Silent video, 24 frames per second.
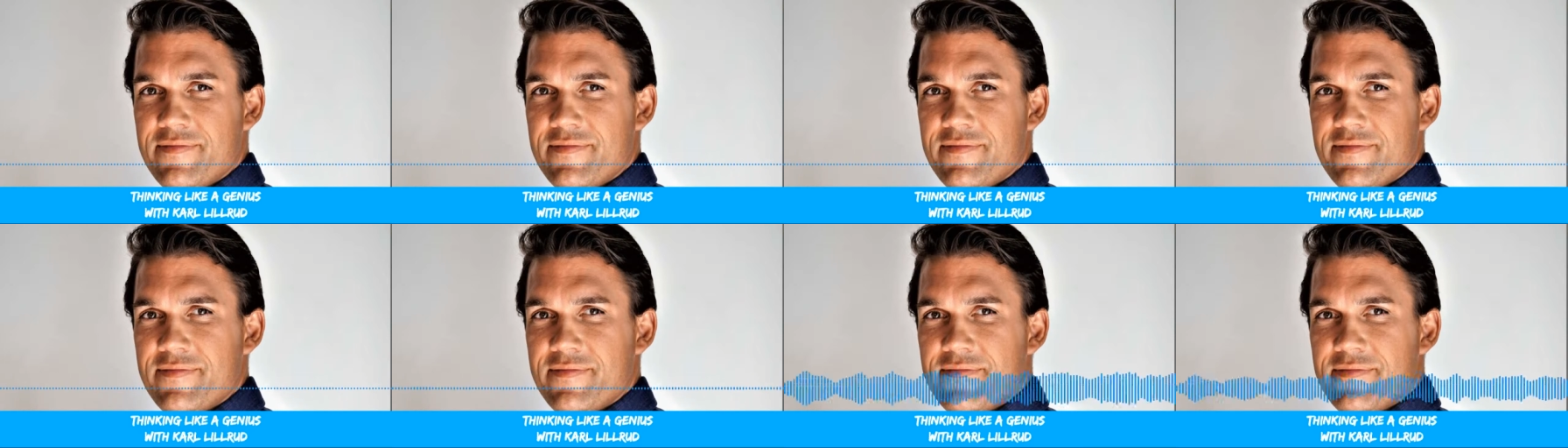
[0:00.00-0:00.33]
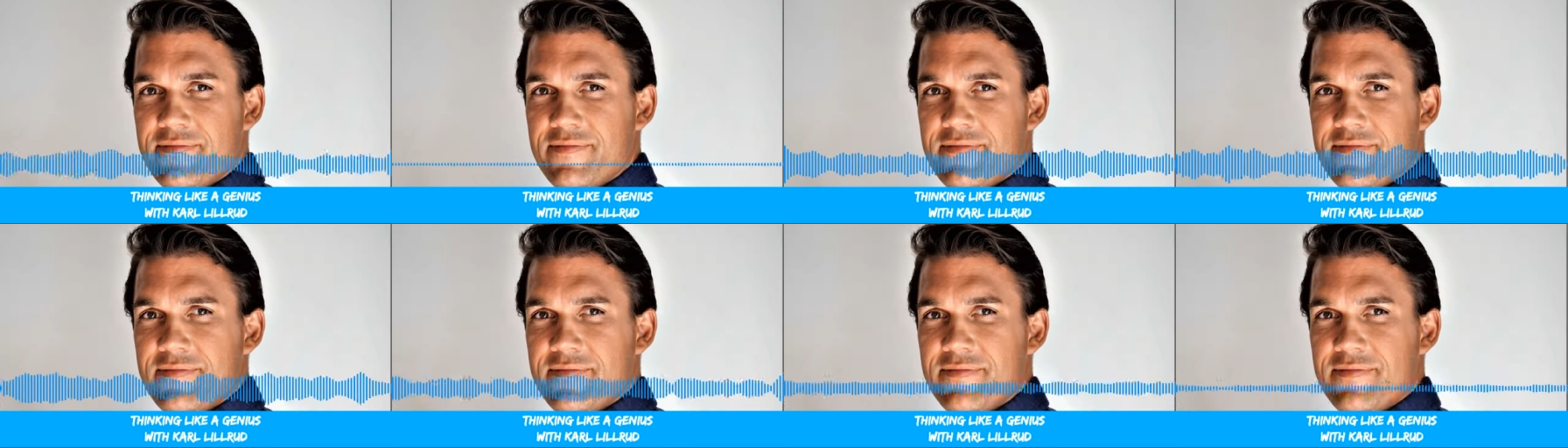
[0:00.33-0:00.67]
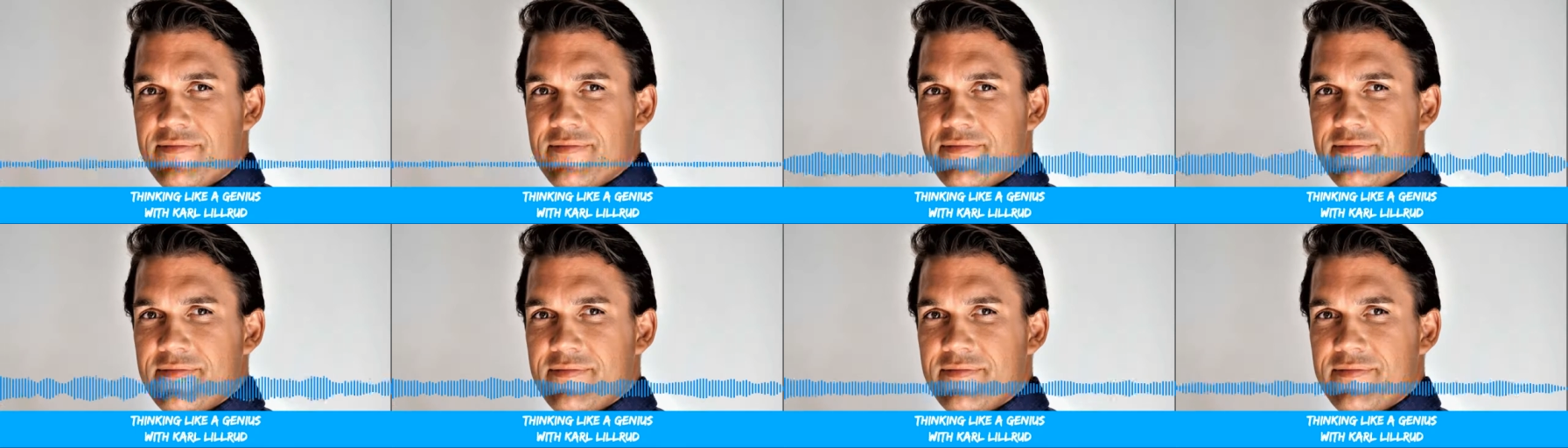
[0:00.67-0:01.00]

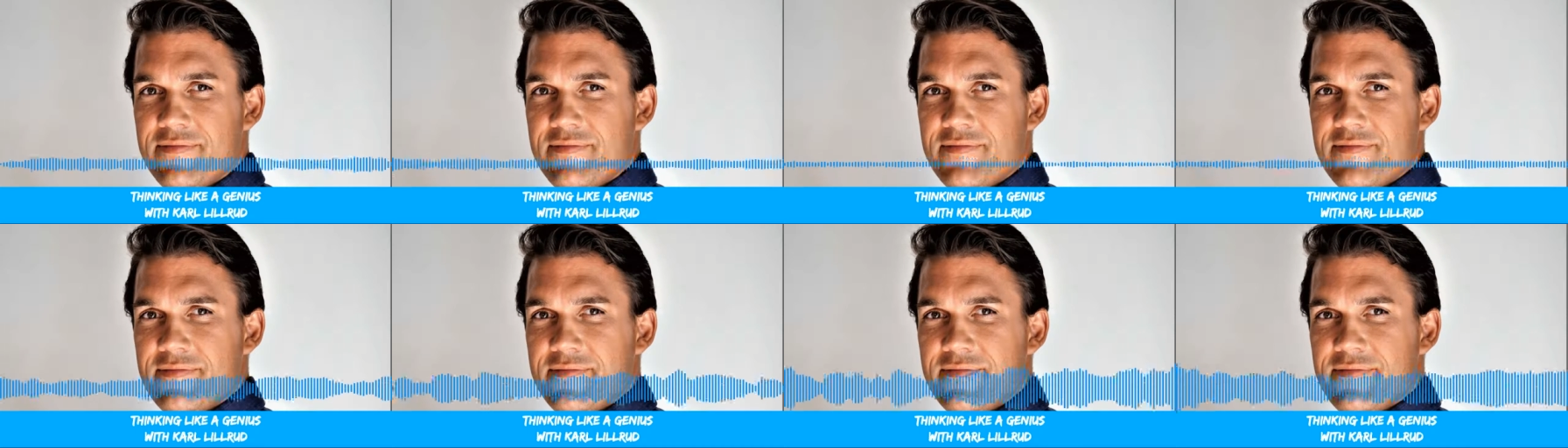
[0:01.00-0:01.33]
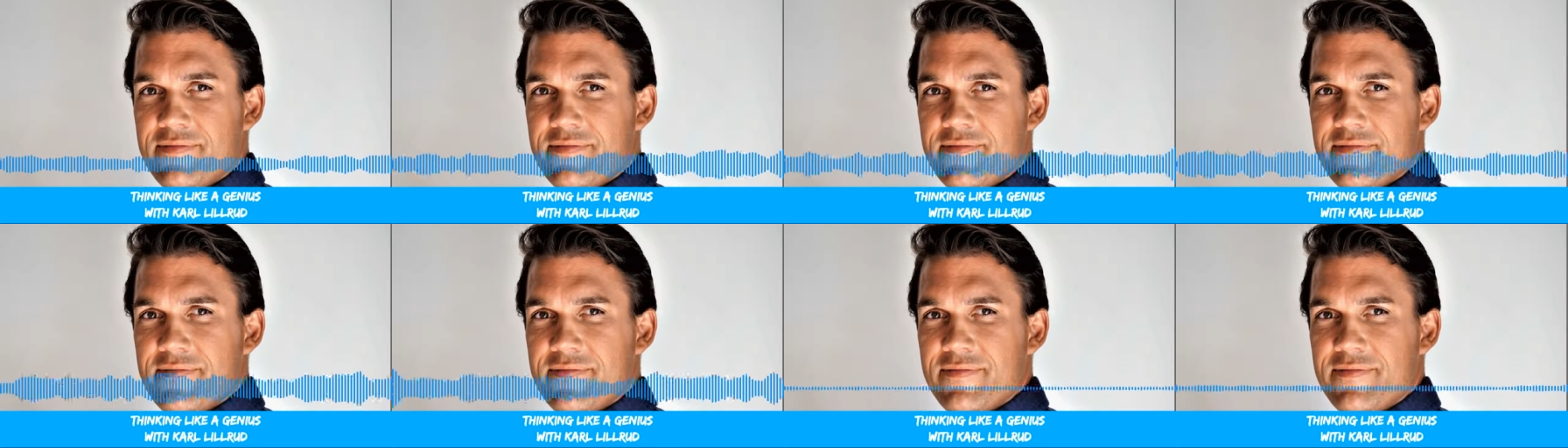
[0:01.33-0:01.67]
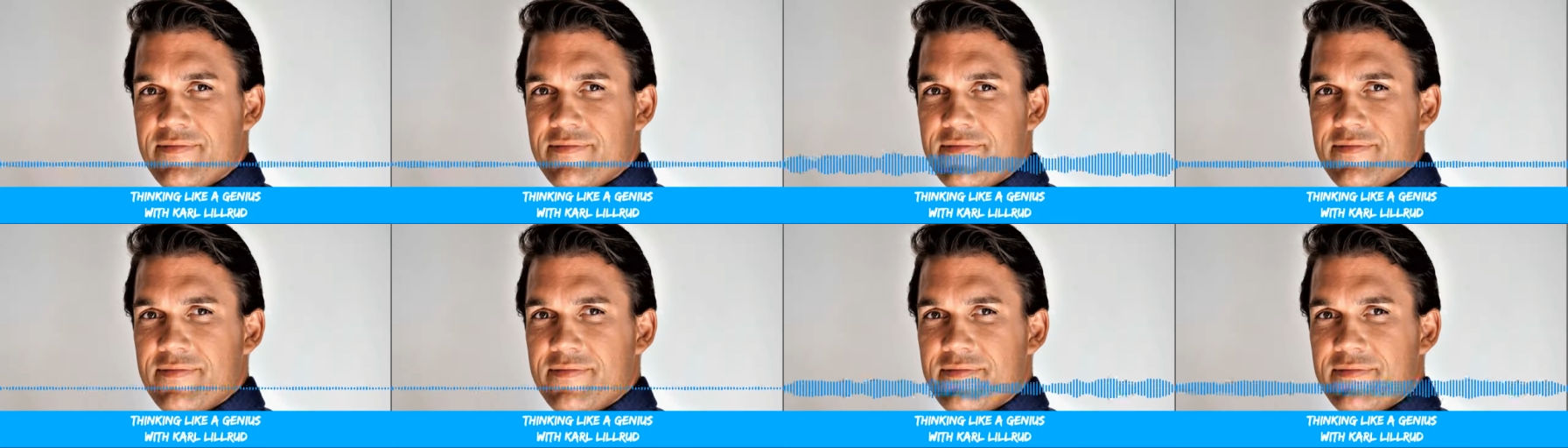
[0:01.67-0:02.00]
people and how they
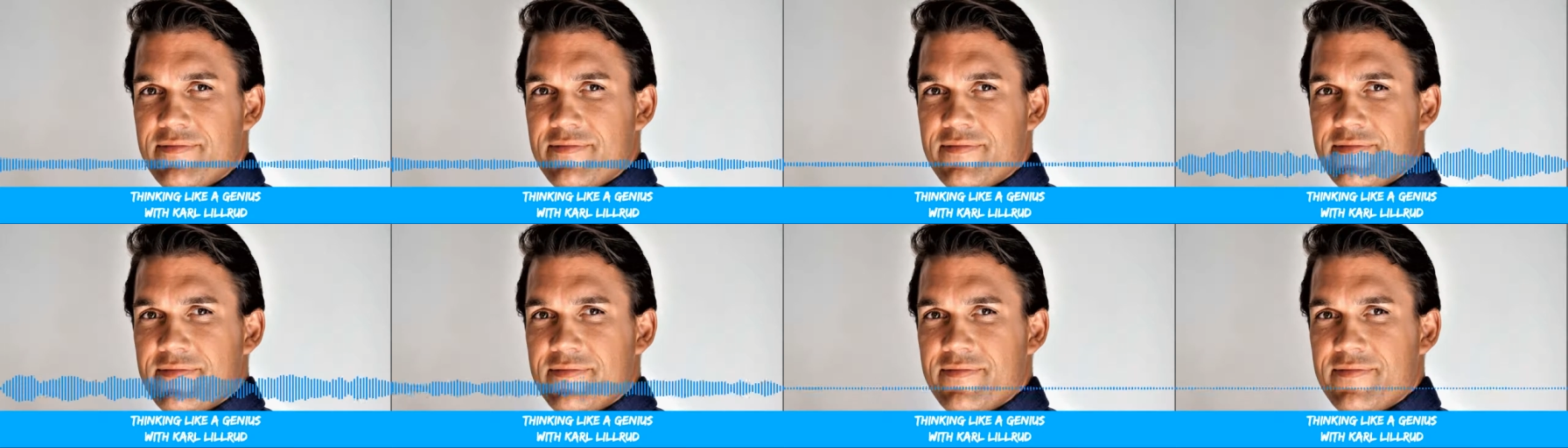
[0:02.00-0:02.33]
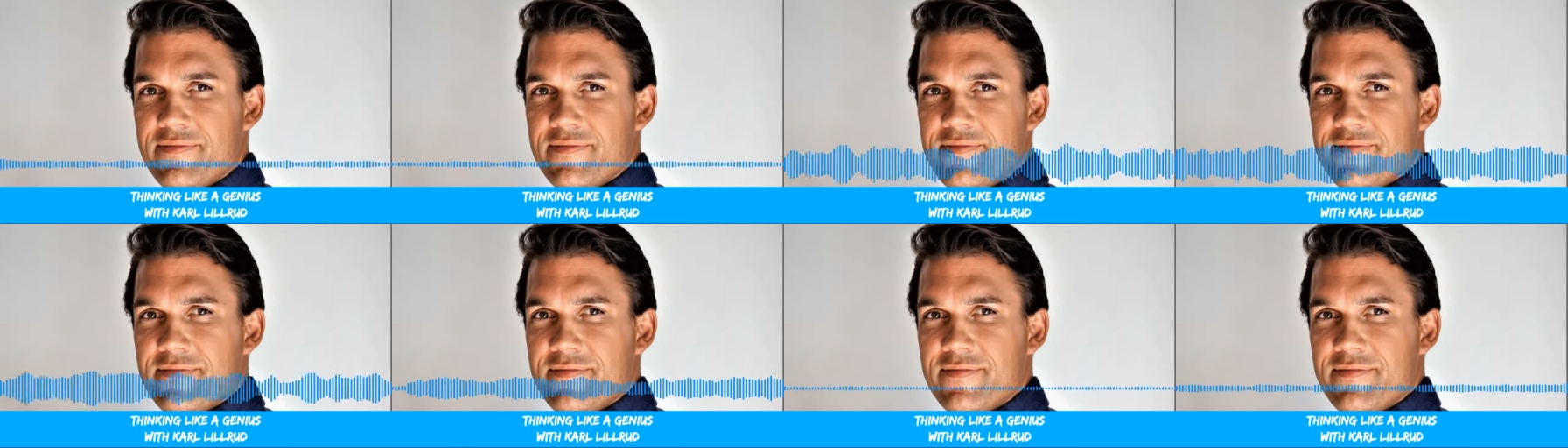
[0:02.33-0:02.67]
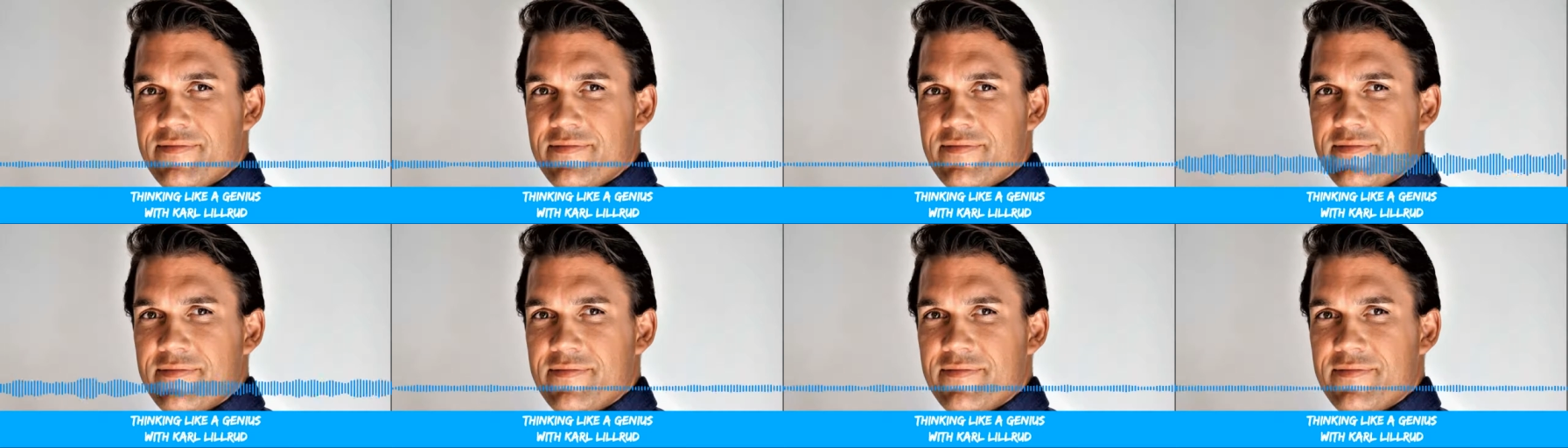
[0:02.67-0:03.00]
actually think and
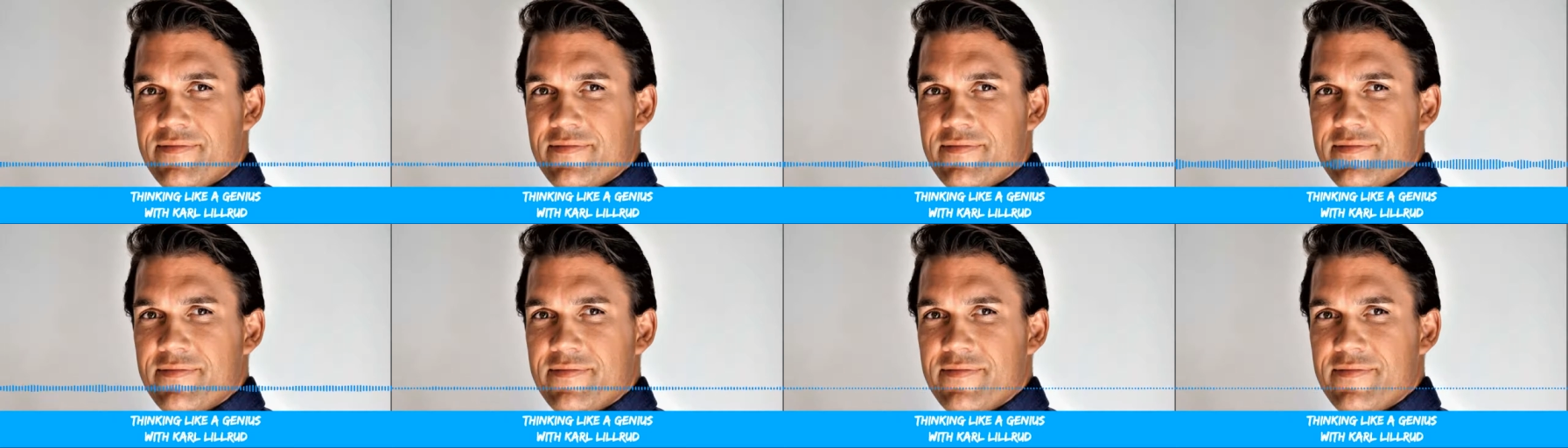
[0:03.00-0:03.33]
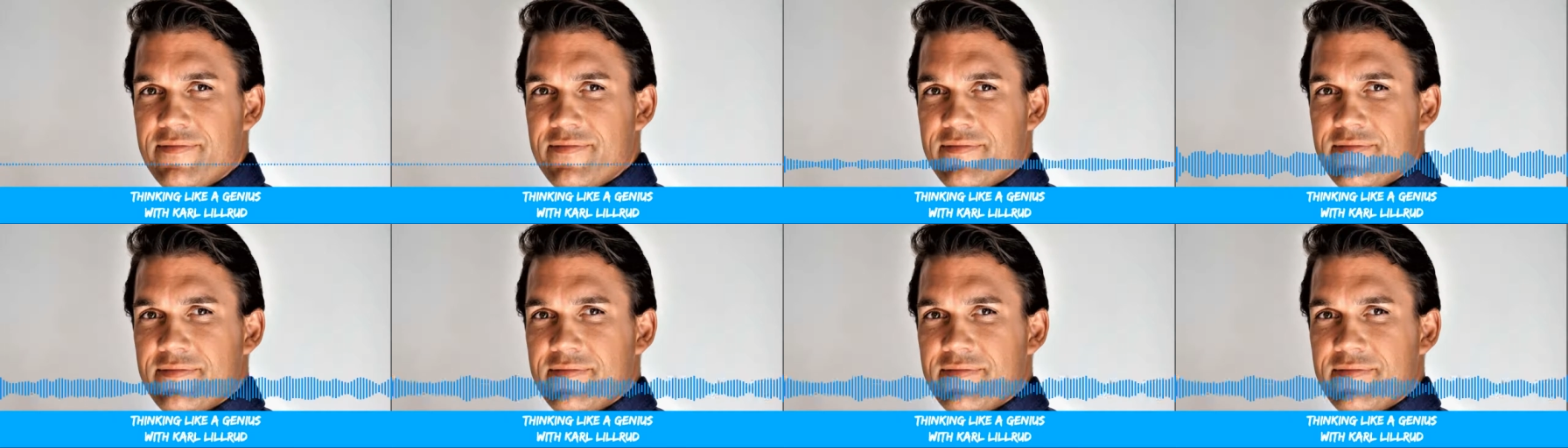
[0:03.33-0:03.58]
approach things,